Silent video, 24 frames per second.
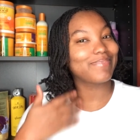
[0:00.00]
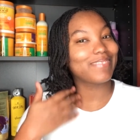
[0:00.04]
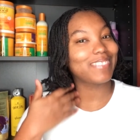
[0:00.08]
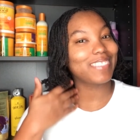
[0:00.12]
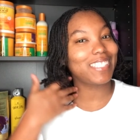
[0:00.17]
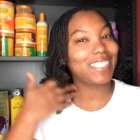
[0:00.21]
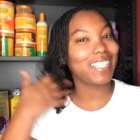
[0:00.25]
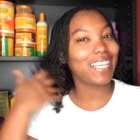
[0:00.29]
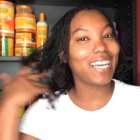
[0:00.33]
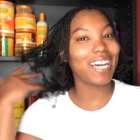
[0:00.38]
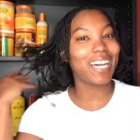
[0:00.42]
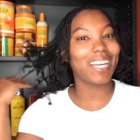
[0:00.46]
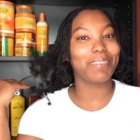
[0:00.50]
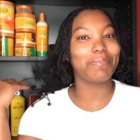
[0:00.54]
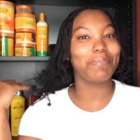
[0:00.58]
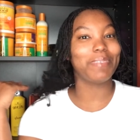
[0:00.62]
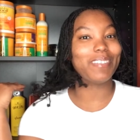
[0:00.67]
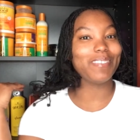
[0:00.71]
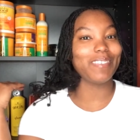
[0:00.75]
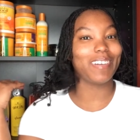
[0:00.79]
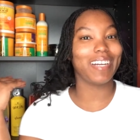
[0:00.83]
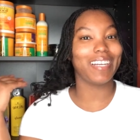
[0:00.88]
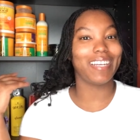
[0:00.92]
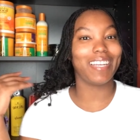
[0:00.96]
stick out on
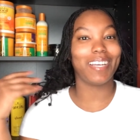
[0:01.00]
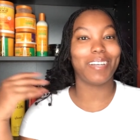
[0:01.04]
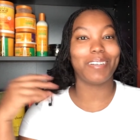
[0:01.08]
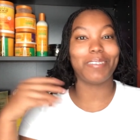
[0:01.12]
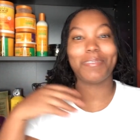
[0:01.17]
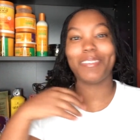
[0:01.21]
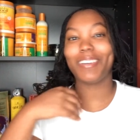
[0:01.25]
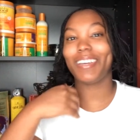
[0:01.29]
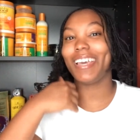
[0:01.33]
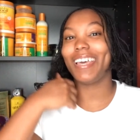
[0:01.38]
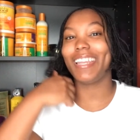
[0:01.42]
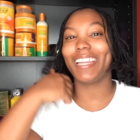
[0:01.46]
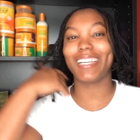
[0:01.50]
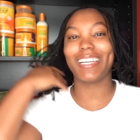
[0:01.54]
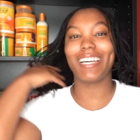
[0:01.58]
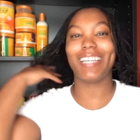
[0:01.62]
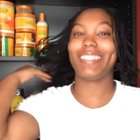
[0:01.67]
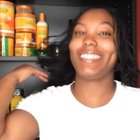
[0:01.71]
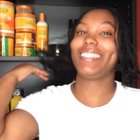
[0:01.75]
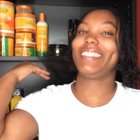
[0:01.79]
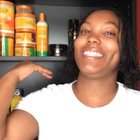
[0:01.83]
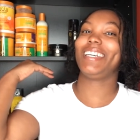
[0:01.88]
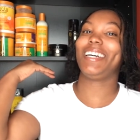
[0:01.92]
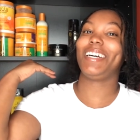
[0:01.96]
me right now, and I
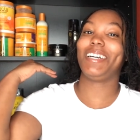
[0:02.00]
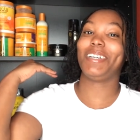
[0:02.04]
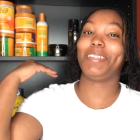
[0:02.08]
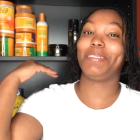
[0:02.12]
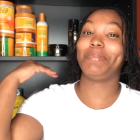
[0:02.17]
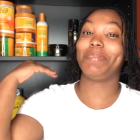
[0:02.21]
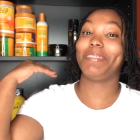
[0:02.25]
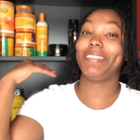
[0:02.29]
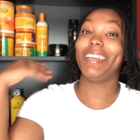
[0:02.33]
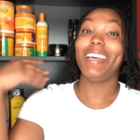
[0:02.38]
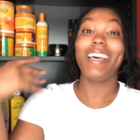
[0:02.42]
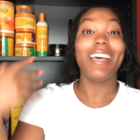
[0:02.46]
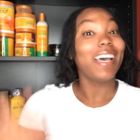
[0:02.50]
got the time.